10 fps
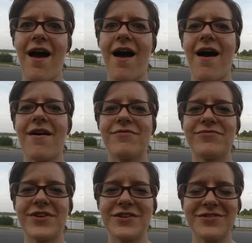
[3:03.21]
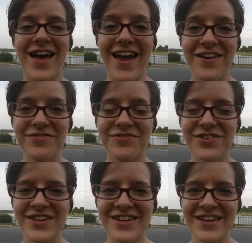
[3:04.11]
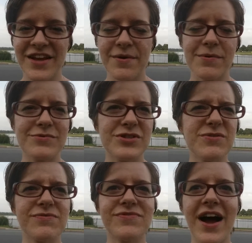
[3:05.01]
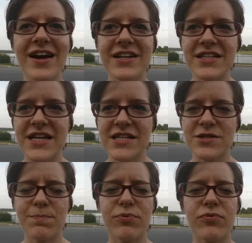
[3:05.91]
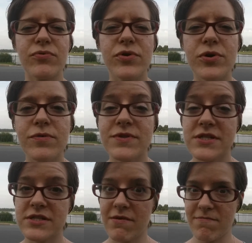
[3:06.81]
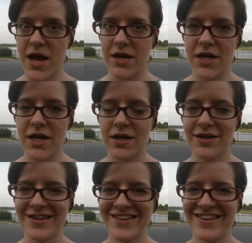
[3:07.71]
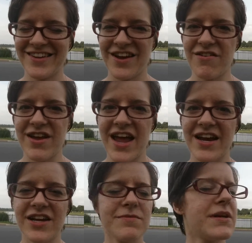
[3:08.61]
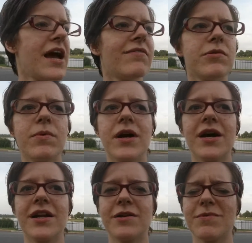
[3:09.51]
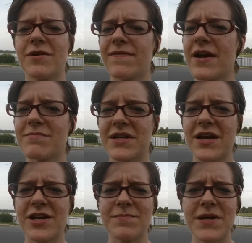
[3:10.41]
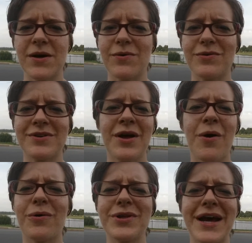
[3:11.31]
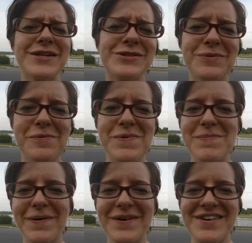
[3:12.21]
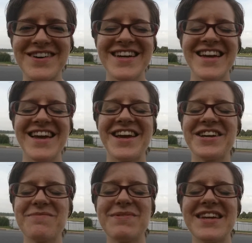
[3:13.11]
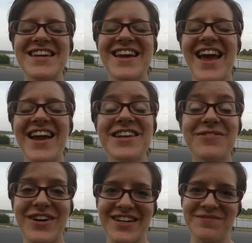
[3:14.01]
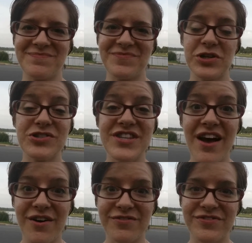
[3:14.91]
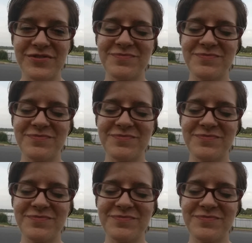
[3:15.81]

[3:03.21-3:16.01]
have in your life? What would you finally get to prove to somebody? okay and it could be everyone it could be your family it could be old old high school people it could be anyone yourself